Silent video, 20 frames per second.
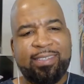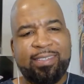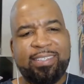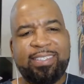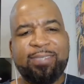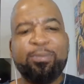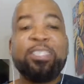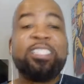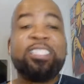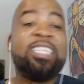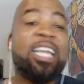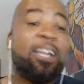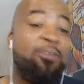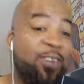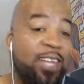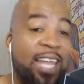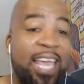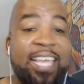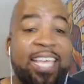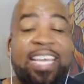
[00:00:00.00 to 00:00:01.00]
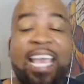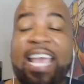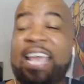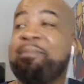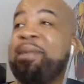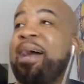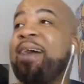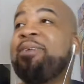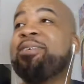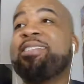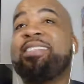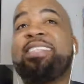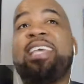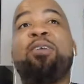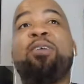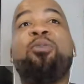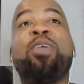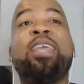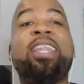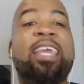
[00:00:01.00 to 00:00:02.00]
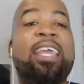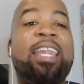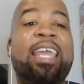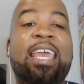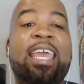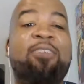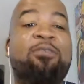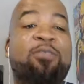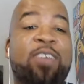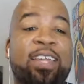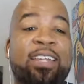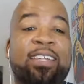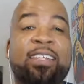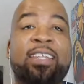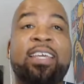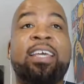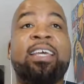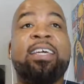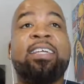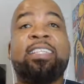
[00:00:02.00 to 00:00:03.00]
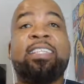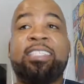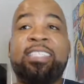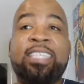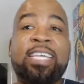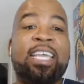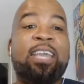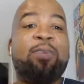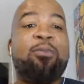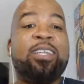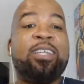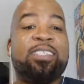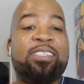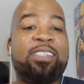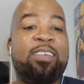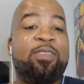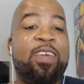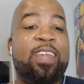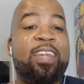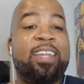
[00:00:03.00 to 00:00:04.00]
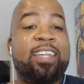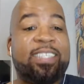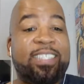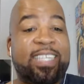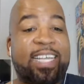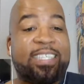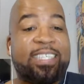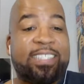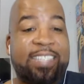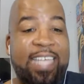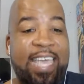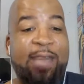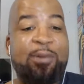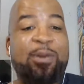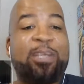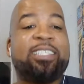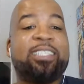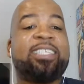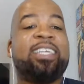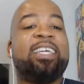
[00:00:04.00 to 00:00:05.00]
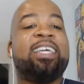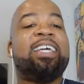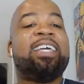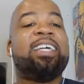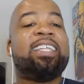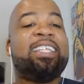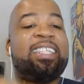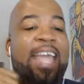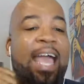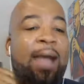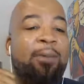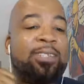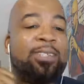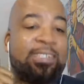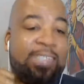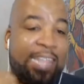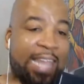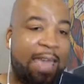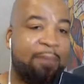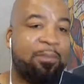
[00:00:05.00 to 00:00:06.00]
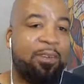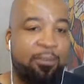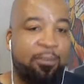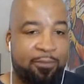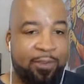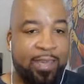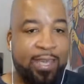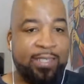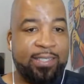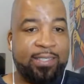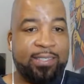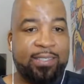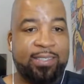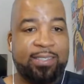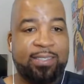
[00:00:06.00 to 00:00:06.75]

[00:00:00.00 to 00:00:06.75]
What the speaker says: When Chick-fil-A came out and said we didn't invent the chicken, we just invented the chicken sandwich, that was a slap in the face.